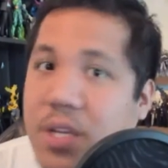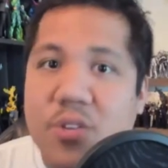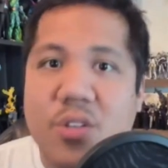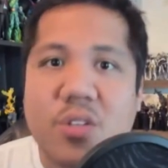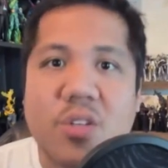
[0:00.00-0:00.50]
you
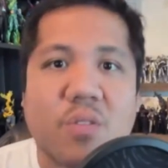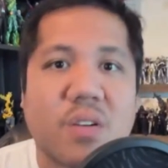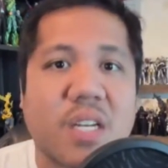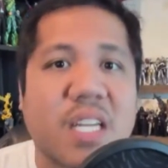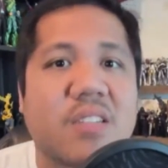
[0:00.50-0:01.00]
just
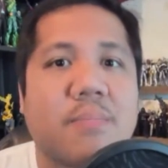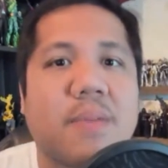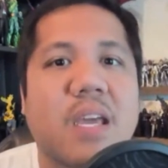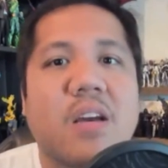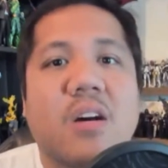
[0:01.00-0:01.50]
don't need to
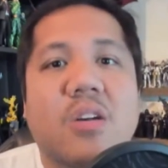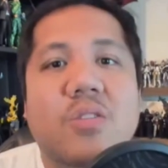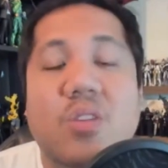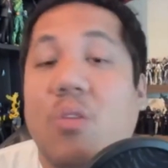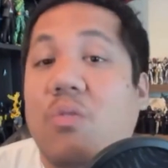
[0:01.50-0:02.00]
be
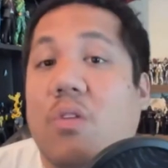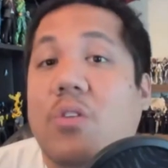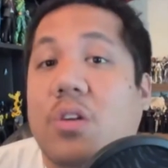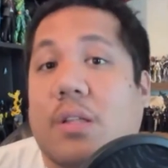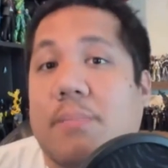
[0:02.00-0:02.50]
so
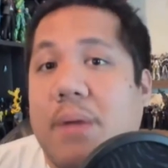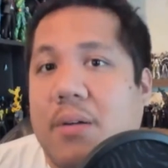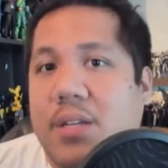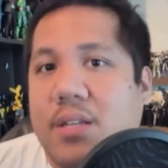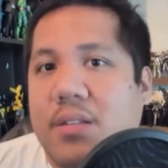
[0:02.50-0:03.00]
vocal
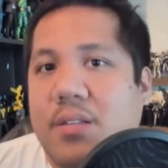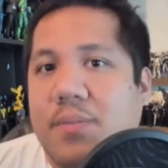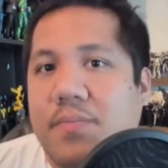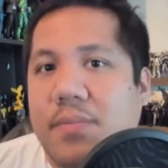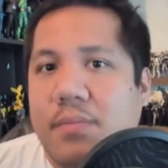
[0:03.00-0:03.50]
about it.
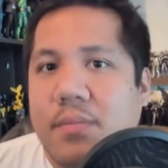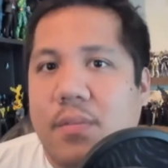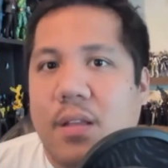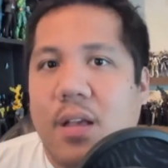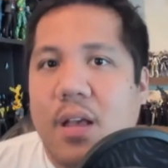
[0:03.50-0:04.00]

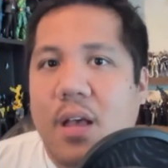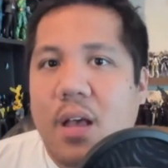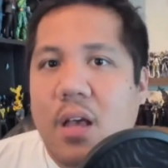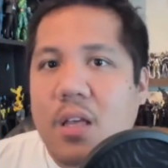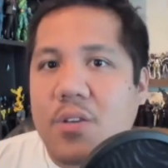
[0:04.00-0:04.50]

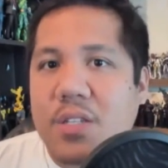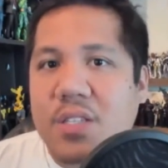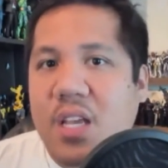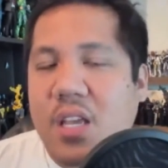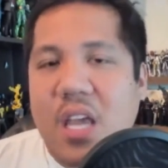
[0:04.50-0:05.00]
You can
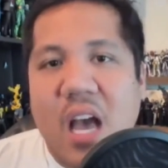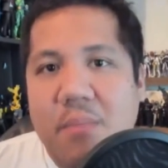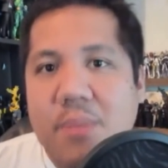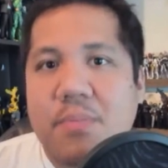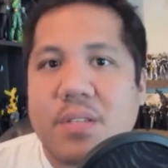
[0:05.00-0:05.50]
say, yeah,
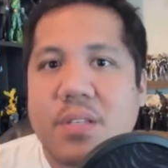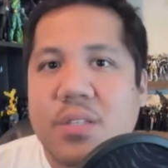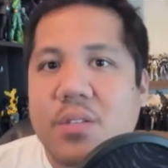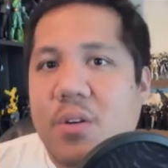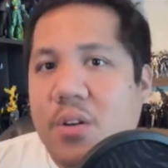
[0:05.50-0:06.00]
my business
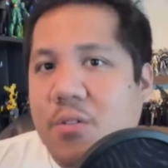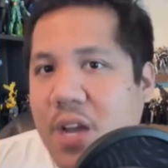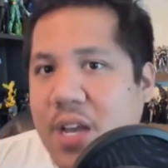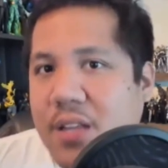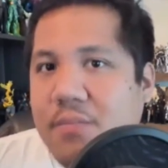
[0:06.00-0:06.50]
is going
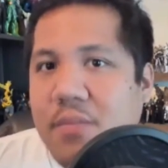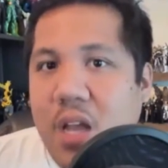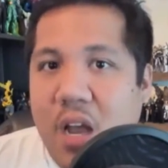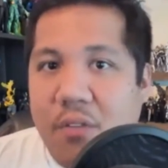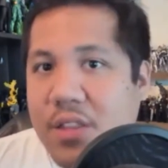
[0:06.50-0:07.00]
great.
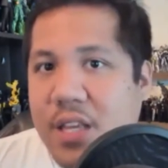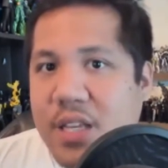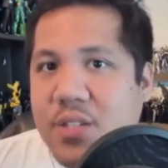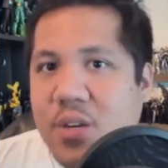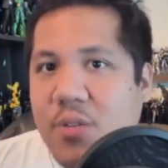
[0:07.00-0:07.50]
Everything
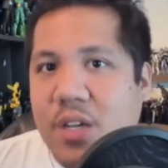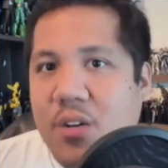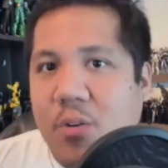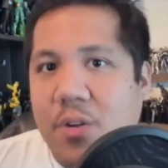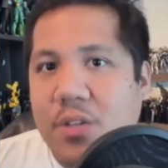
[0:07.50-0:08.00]
is going
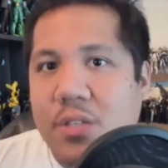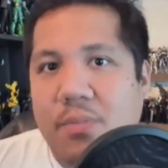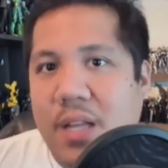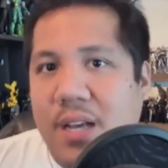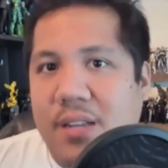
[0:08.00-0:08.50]
according to
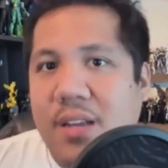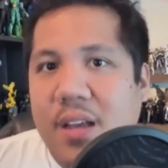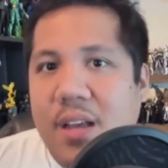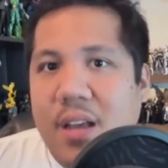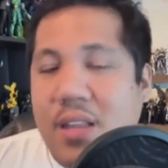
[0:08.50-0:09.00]
plan.
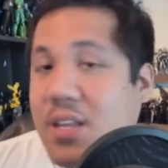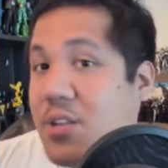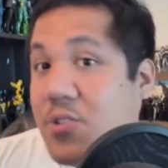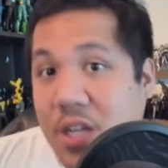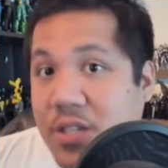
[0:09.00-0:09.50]
And then
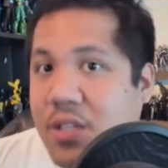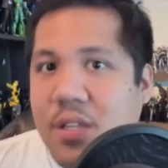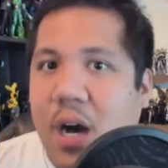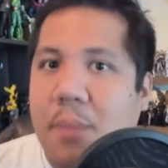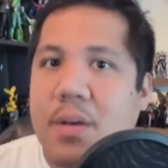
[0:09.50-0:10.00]
you change the
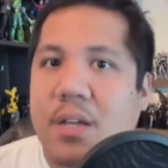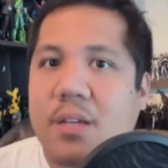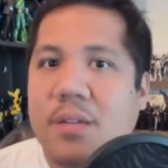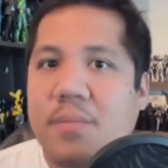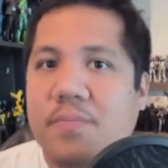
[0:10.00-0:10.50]

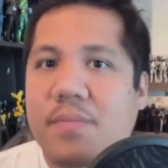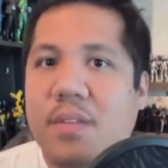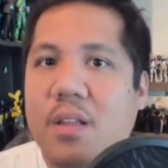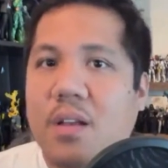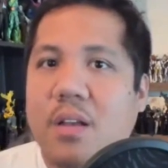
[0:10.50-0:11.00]
topic.
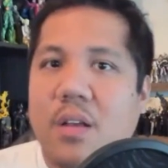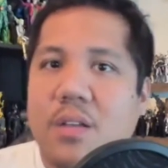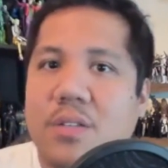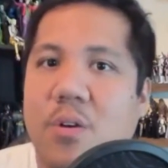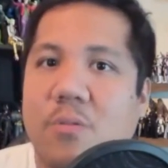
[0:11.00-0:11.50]

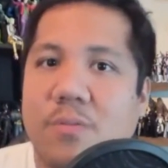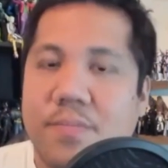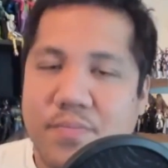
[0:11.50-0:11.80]
So